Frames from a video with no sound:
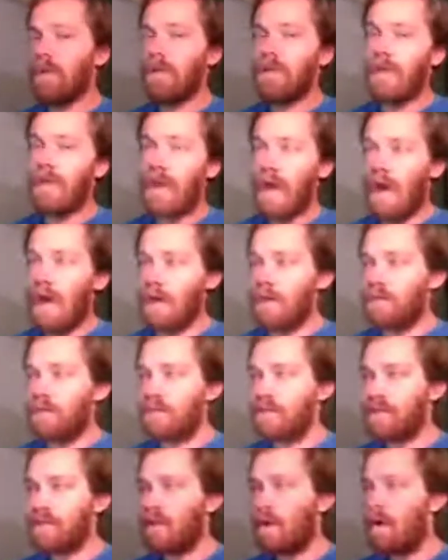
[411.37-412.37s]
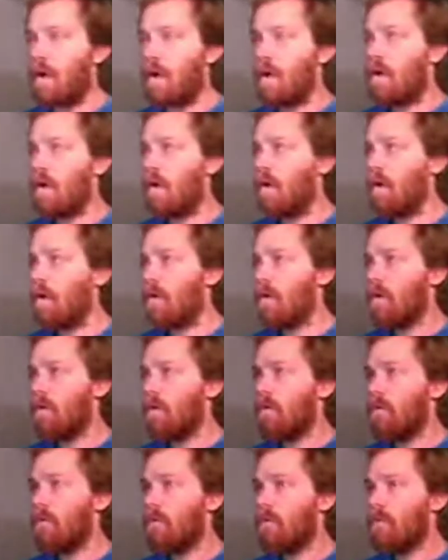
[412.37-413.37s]
Yeah,
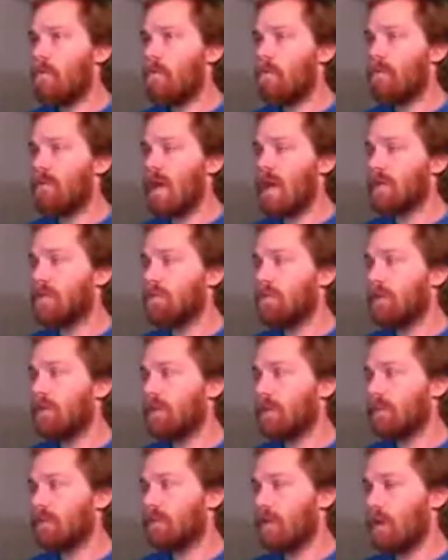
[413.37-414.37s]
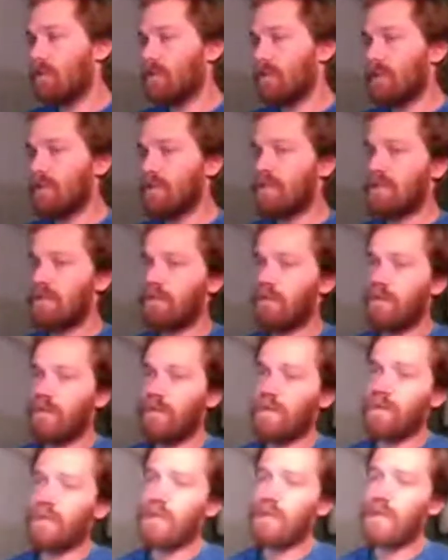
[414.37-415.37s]
so that's building projects.
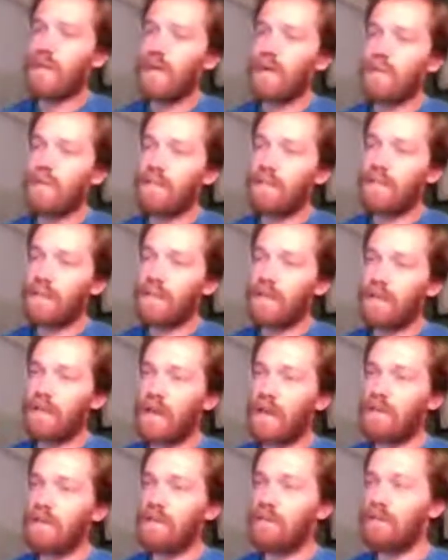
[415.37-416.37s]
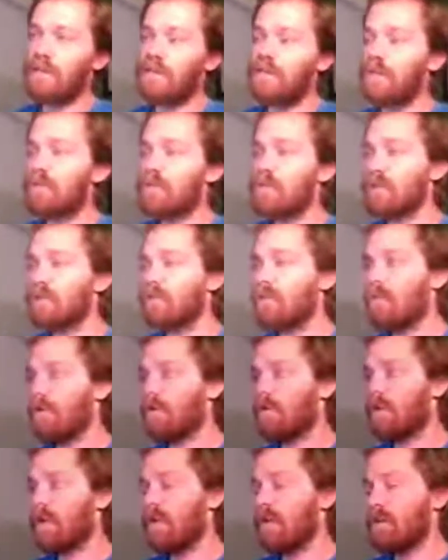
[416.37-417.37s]
The next thing that the Solution Explorer
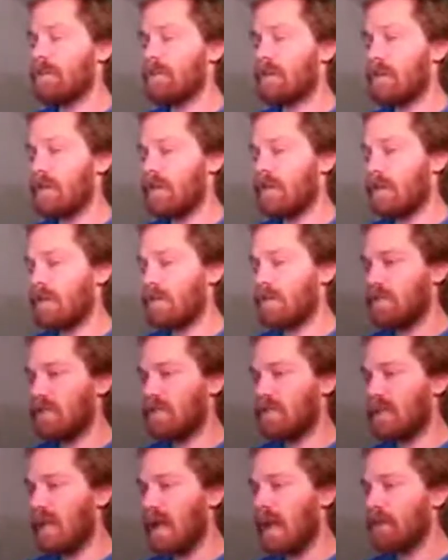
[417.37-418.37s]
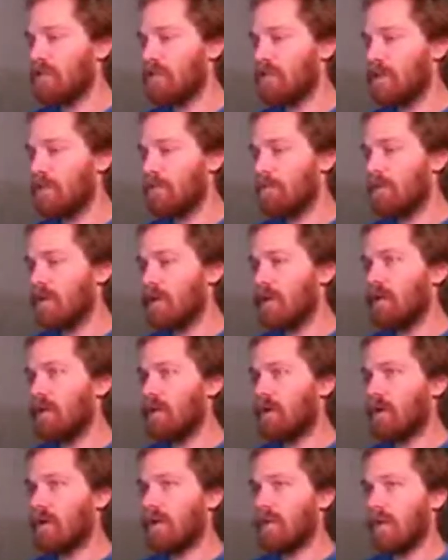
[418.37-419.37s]
does is it's actually a plugin
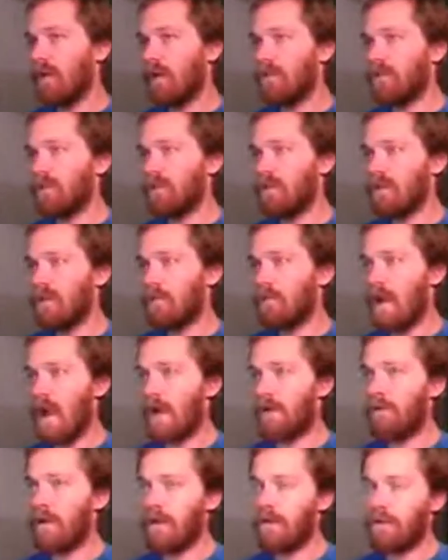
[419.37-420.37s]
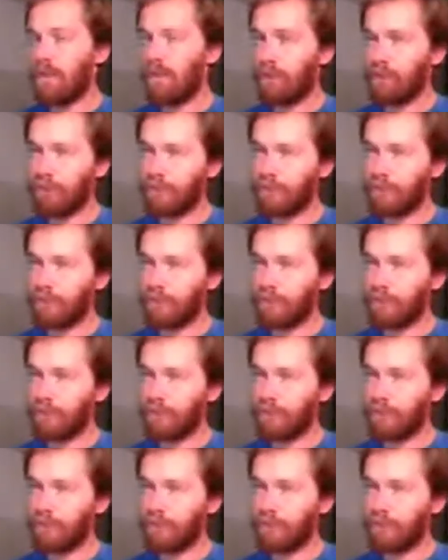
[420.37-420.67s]
architecture in the background.